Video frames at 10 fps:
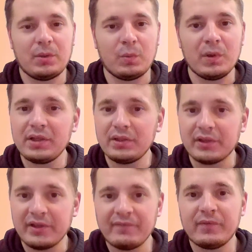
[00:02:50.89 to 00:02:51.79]

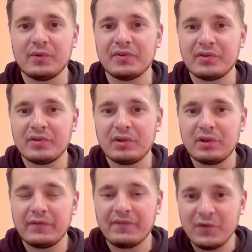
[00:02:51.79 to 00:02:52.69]
will influence
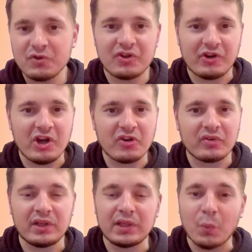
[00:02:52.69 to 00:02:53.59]
future
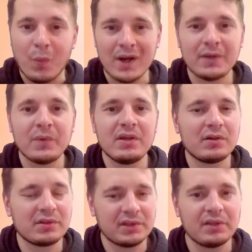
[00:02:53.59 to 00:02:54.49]
generations in one way
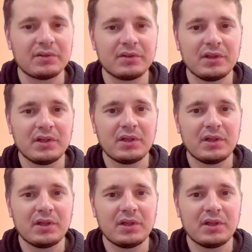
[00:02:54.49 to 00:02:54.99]
or another.